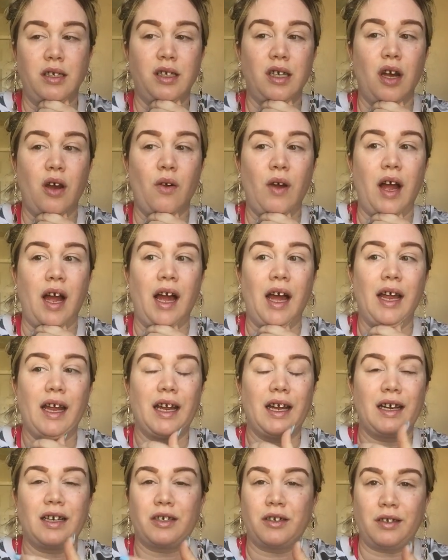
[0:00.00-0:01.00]
So
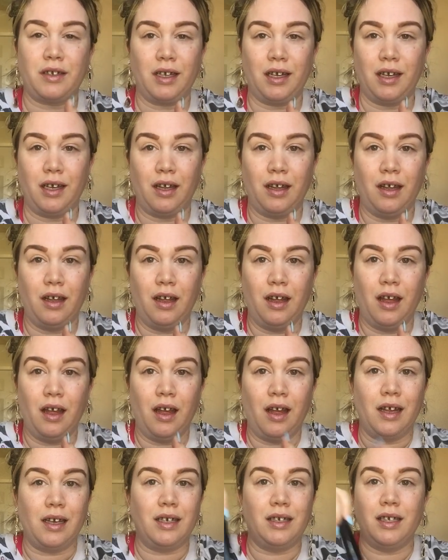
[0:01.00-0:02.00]
I actually
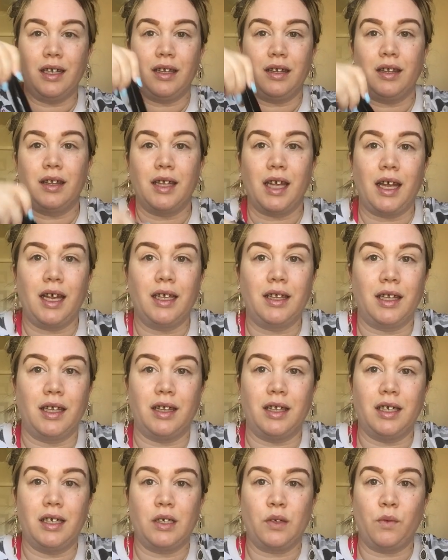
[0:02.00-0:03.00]
didn't think
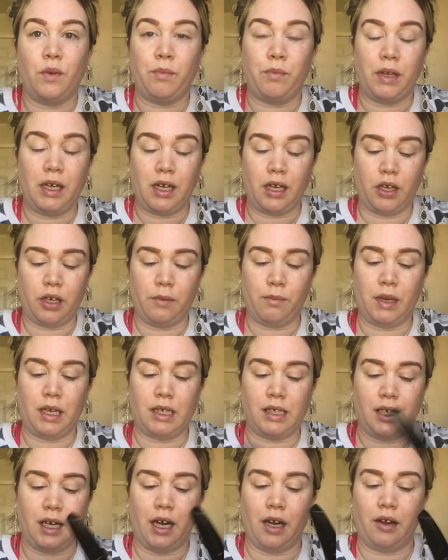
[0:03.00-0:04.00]
that this would be a good
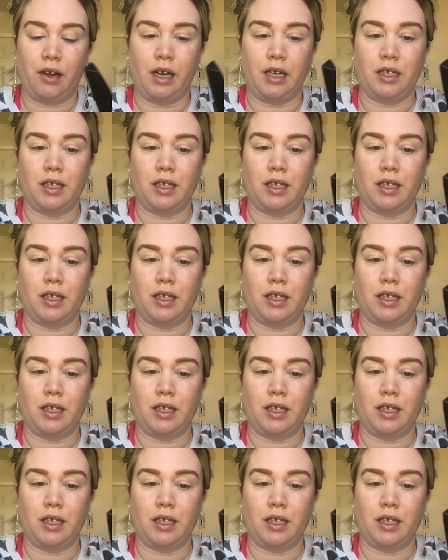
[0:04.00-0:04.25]
mascara.